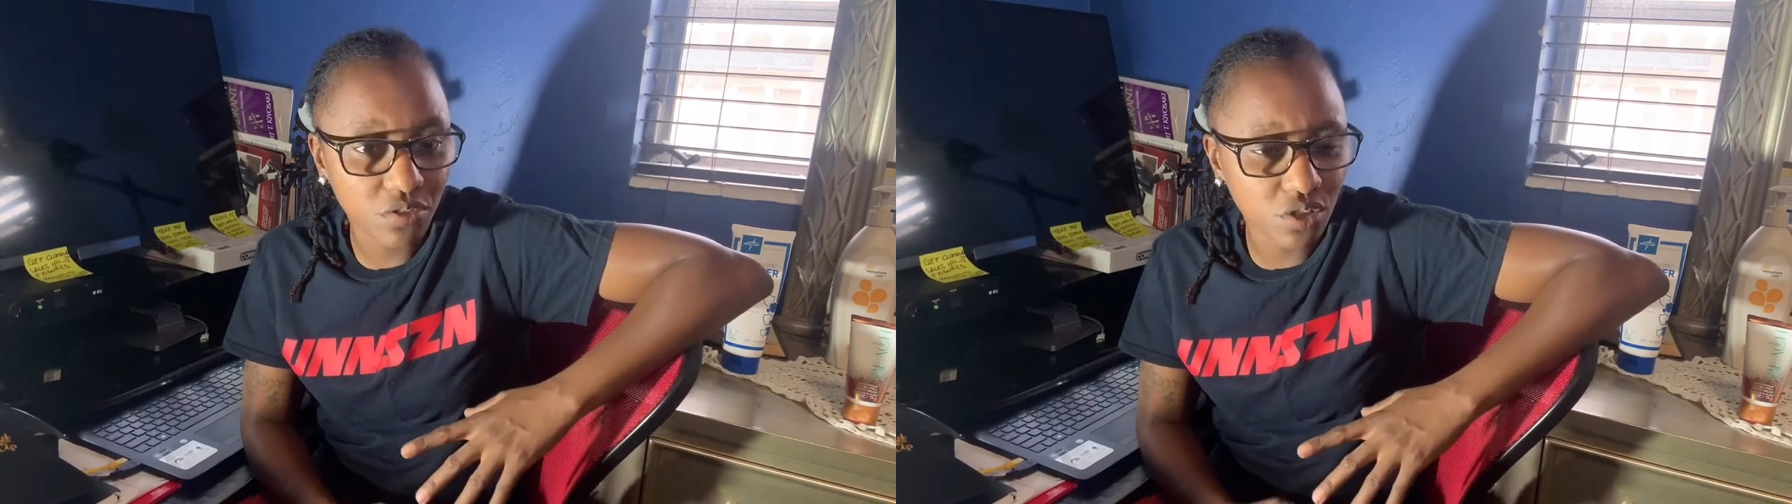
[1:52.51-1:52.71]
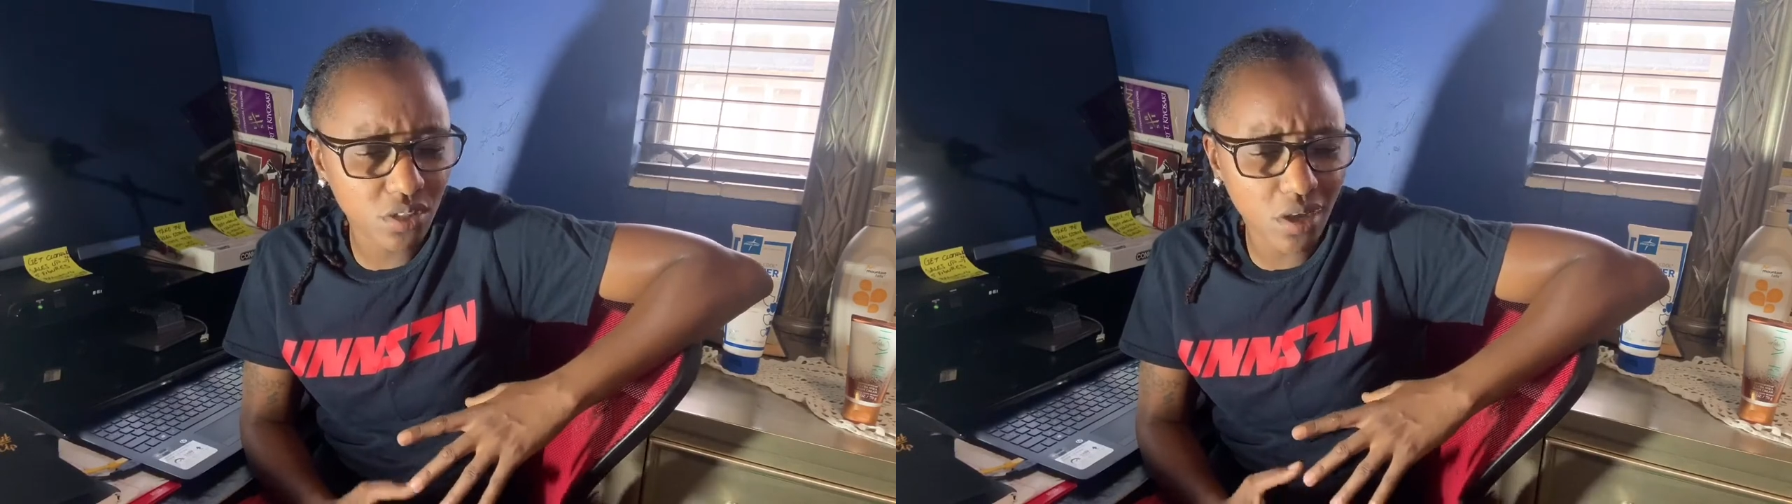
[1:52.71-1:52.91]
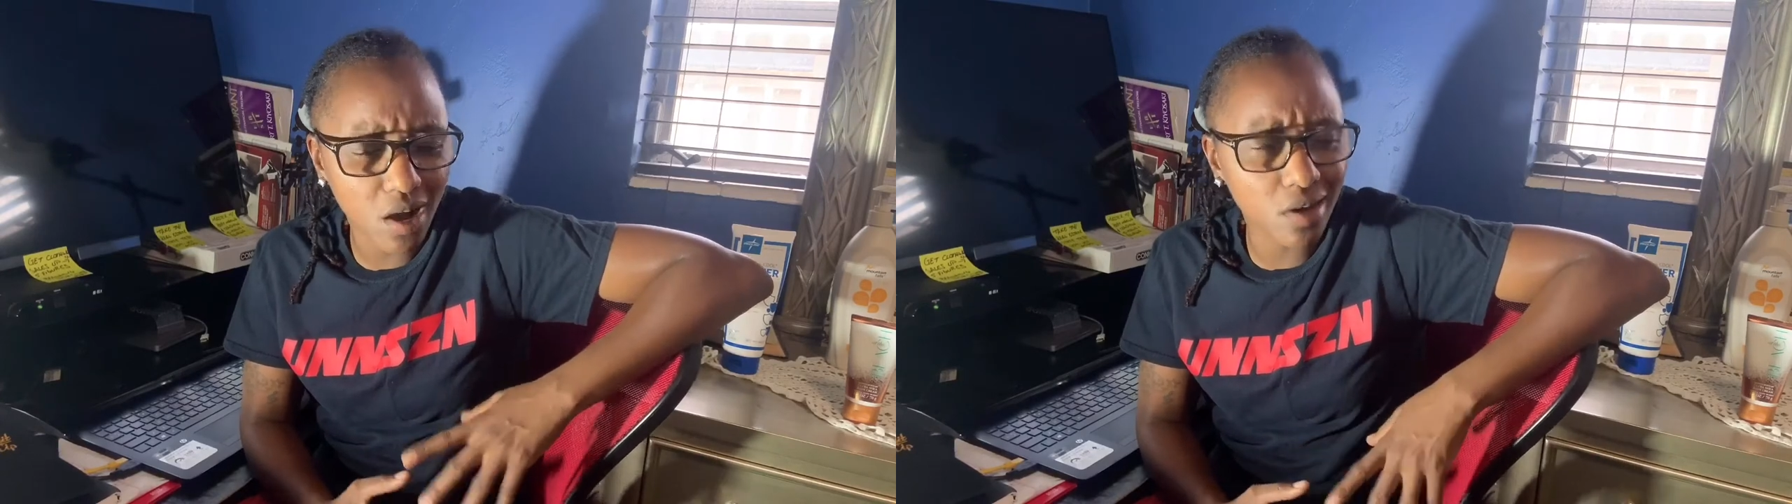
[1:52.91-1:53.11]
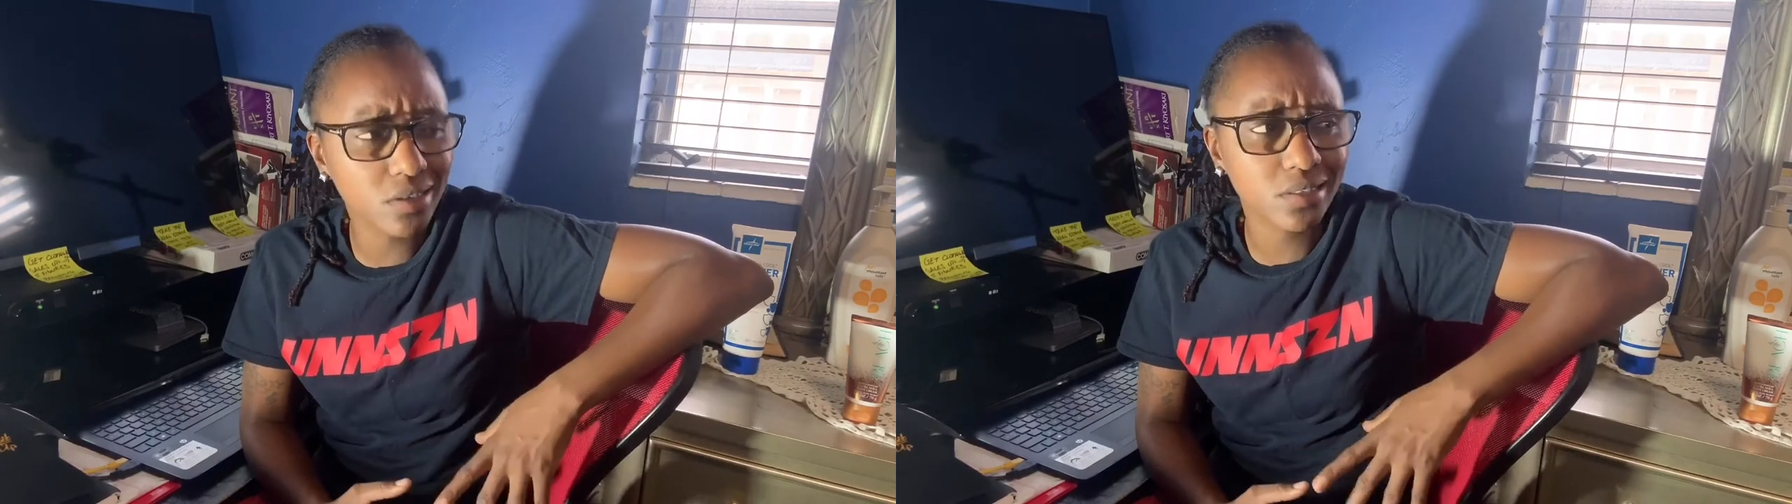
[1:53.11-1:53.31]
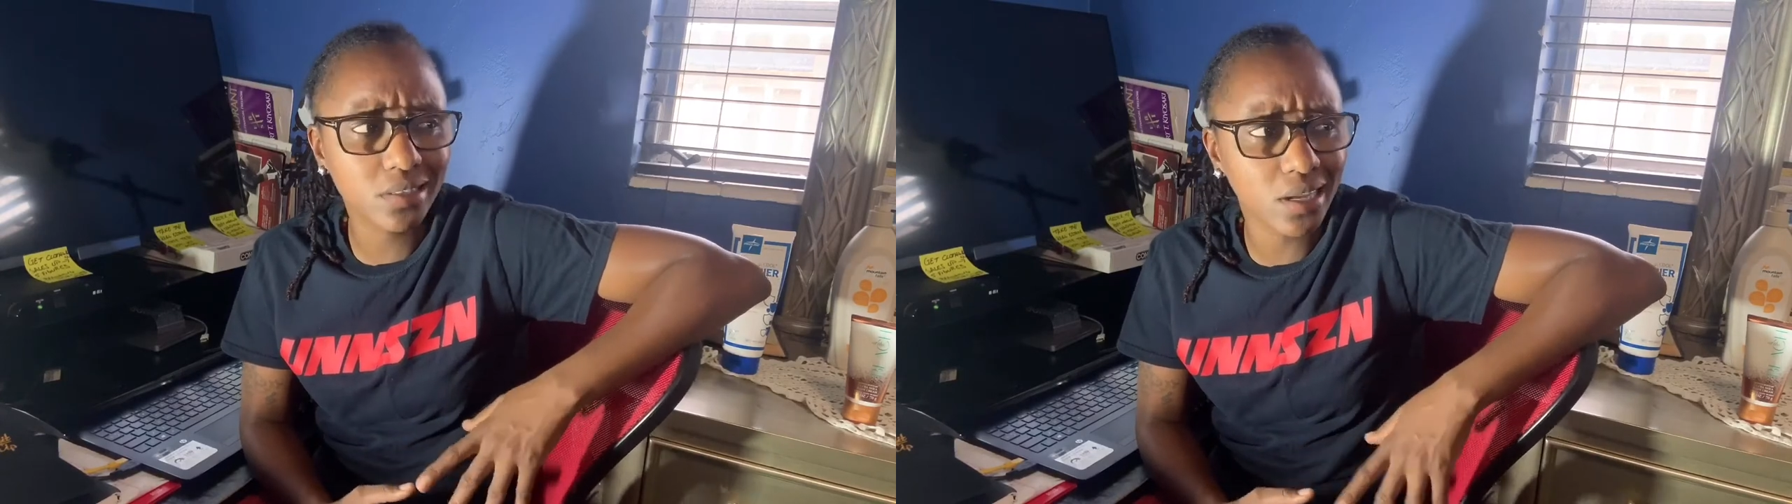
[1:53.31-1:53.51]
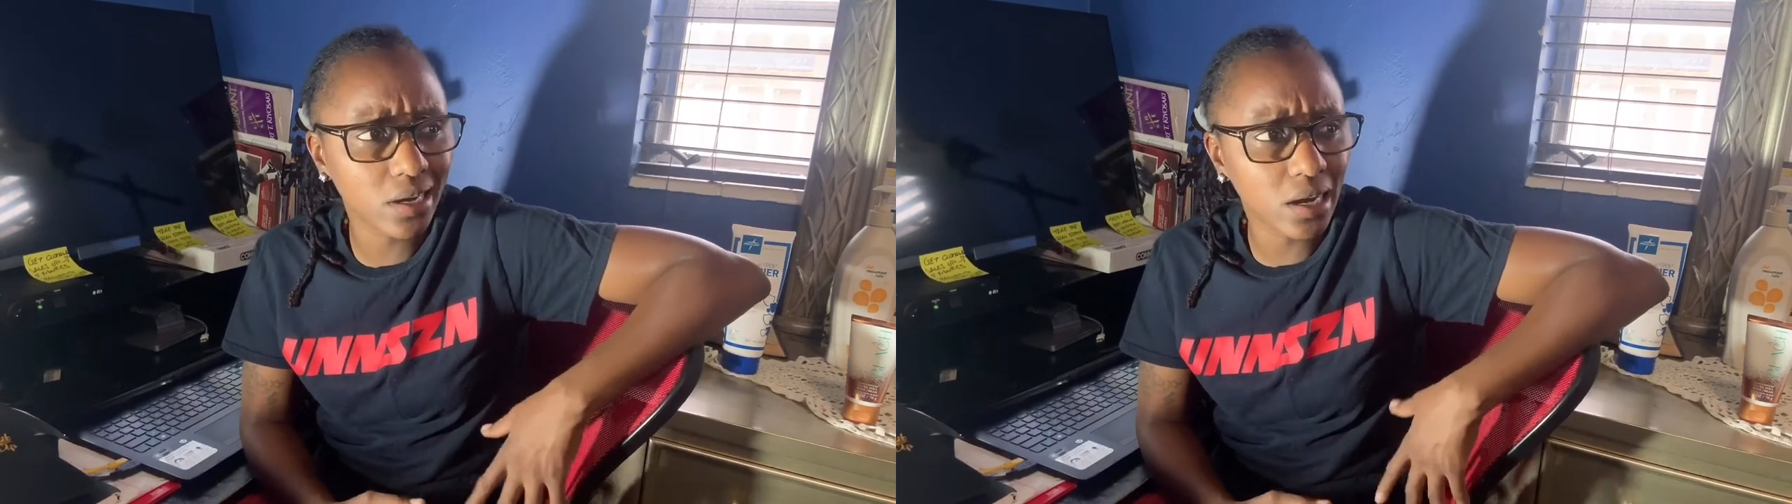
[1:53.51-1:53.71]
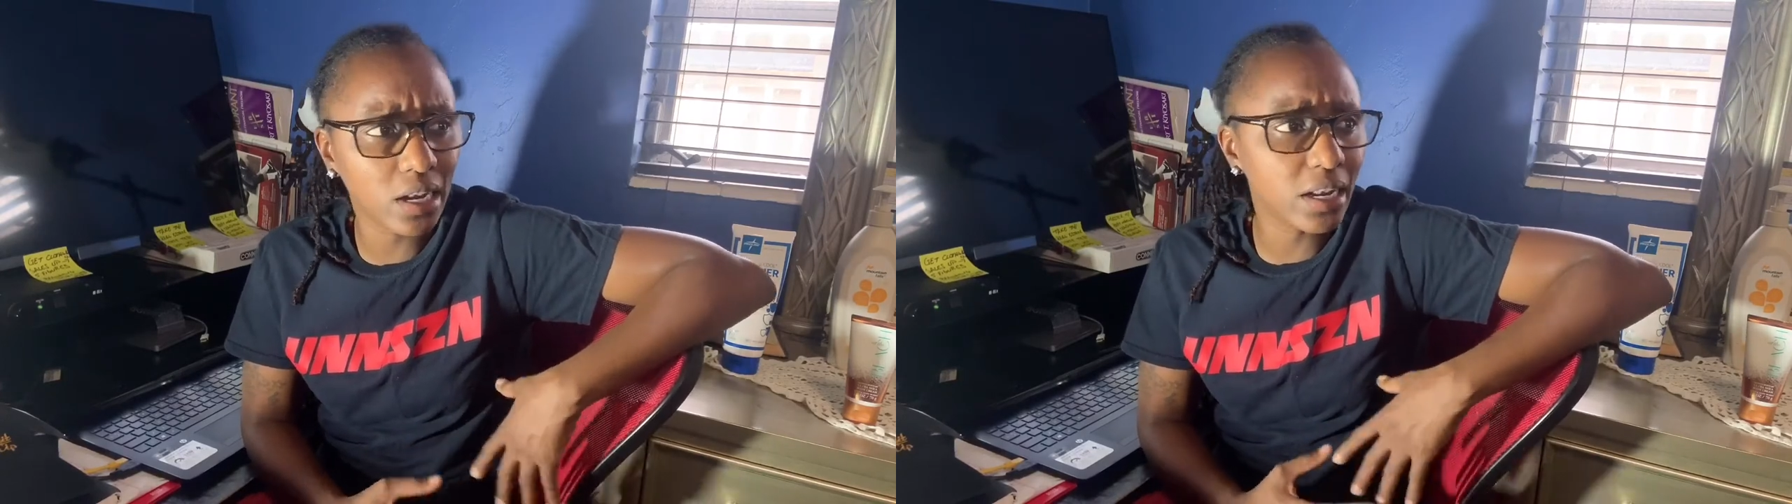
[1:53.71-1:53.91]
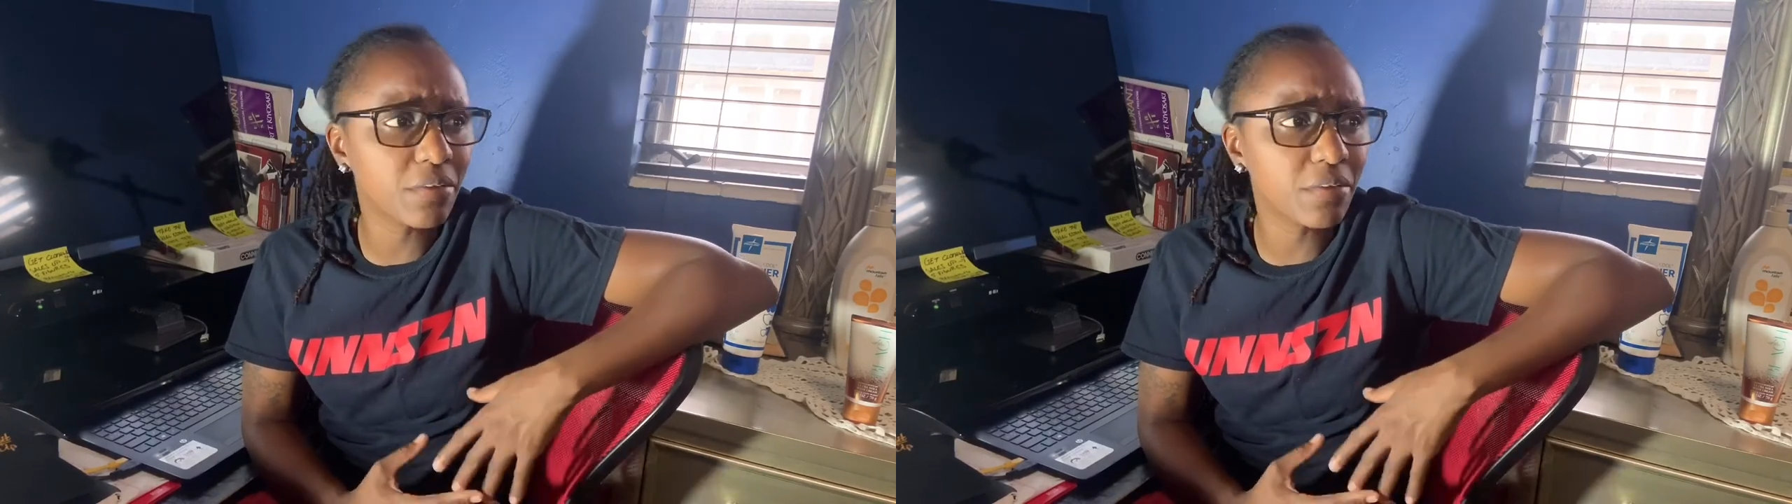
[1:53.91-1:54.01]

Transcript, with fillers: Just understanding the